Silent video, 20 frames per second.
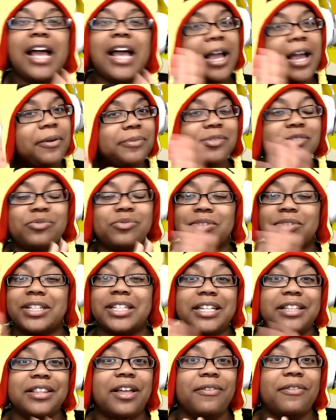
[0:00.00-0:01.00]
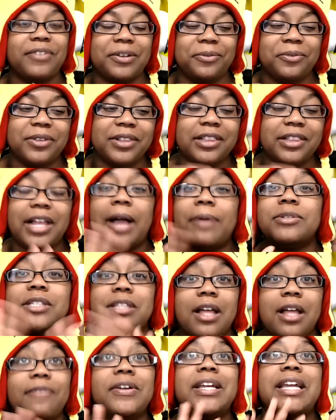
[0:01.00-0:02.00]
I was really in loving I was
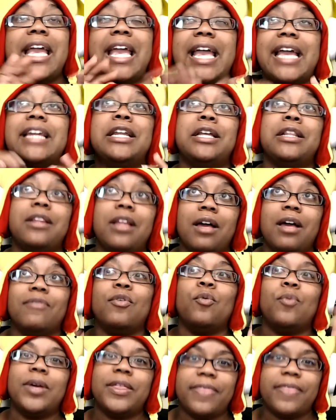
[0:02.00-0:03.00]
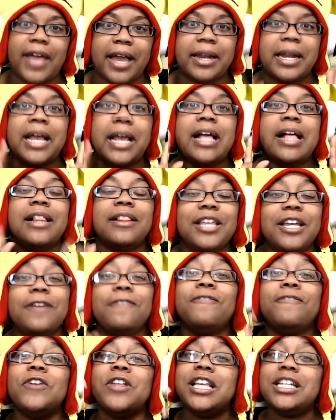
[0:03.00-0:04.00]
loving and in love with that.
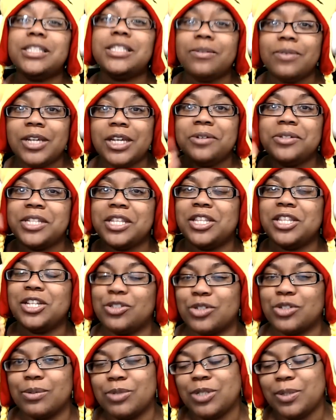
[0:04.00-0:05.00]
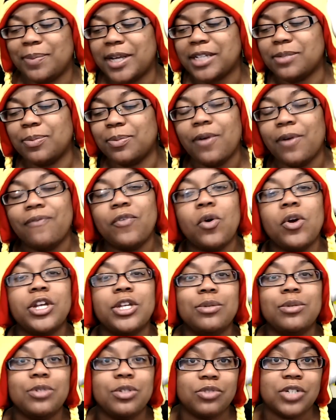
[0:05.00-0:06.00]
Link for this video is in the description box below for
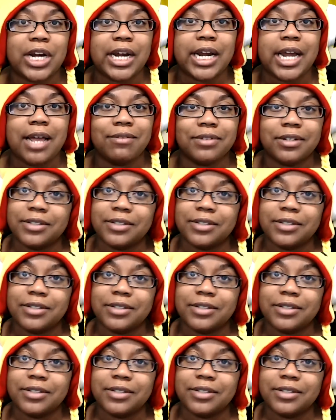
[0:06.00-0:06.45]
you to check out.